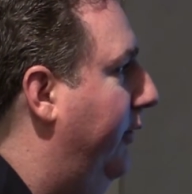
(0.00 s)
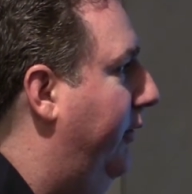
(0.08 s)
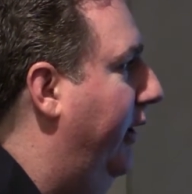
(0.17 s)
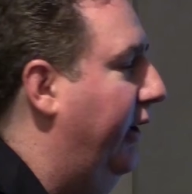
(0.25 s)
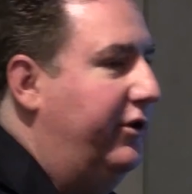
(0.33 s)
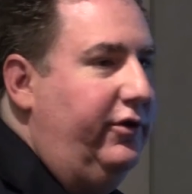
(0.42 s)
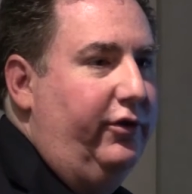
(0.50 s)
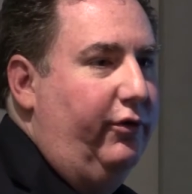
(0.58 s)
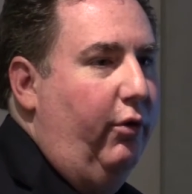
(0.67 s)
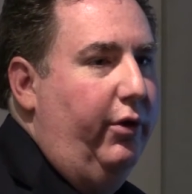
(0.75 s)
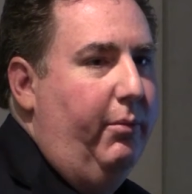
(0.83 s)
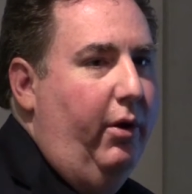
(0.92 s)
We said, "Let's just
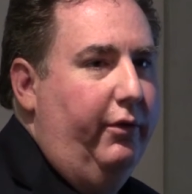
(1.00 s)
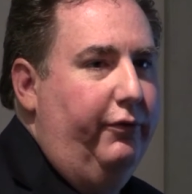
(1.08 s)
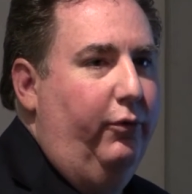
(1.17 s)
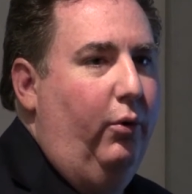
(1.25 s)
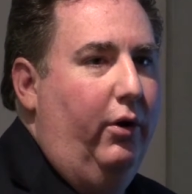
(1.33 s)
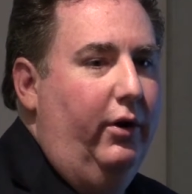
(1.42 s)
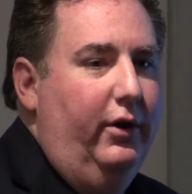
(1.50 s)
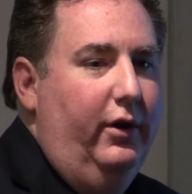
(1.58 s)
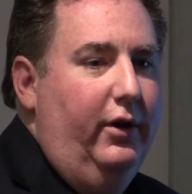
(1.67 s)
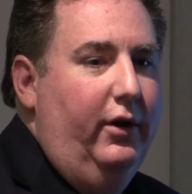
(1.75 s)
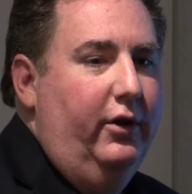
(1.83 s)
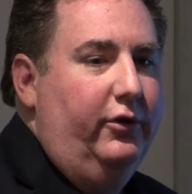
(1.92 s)
throw them on the floor."
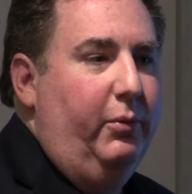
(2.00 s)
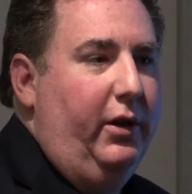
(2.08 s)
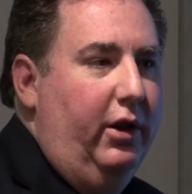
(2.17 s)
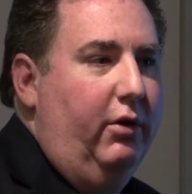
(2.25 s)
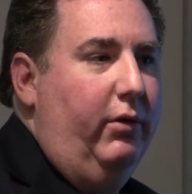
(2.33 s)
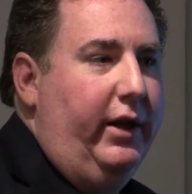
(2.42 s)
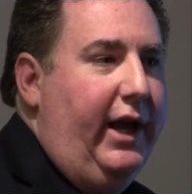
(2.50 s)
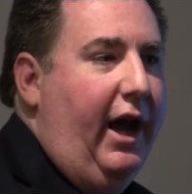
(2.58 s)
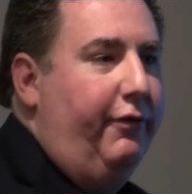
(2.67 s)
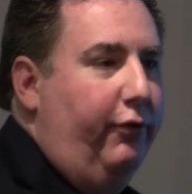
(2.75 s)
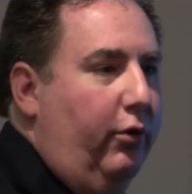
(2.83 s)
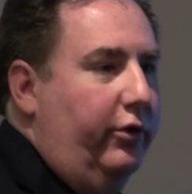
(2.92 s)
So we literally
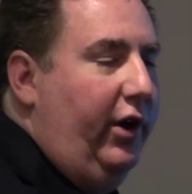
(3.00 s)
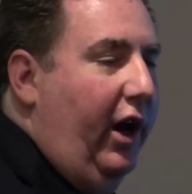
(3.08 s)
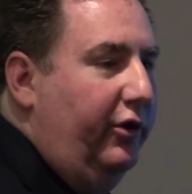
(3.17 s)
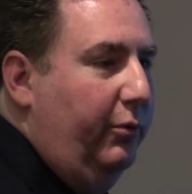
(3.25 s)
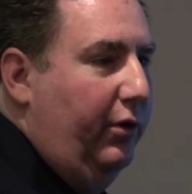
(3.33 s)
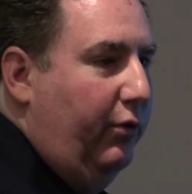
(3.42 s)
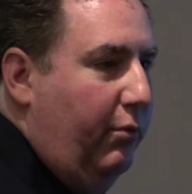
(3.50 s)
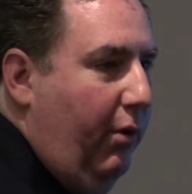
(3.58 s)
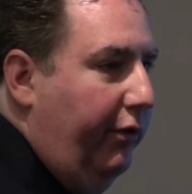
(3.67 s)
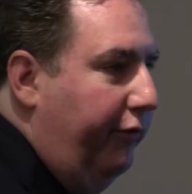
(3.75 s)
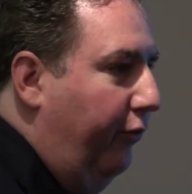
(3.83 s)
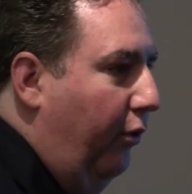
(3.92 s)
got floor tiles. We threw them
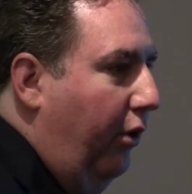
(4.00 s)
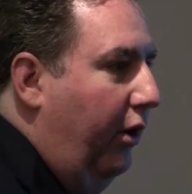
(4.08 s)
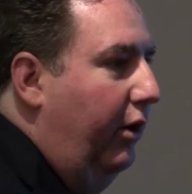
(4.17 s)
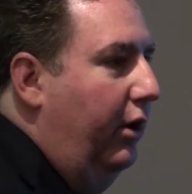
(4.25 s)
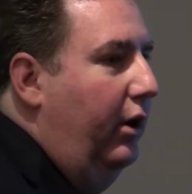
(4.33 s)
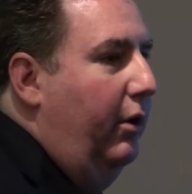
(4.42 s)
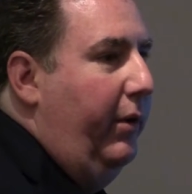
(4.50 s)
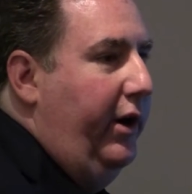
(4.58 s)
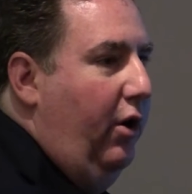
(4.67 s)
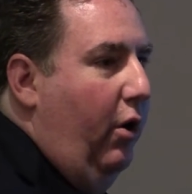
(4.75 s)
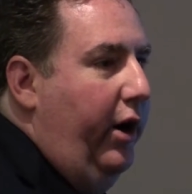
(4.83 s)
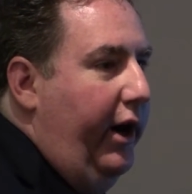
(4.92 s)
on the floor. We
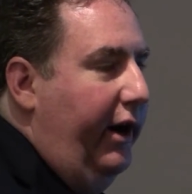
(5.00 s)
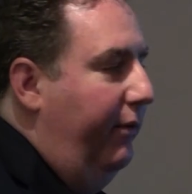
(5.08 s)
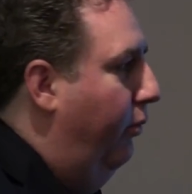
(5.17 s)
noted it.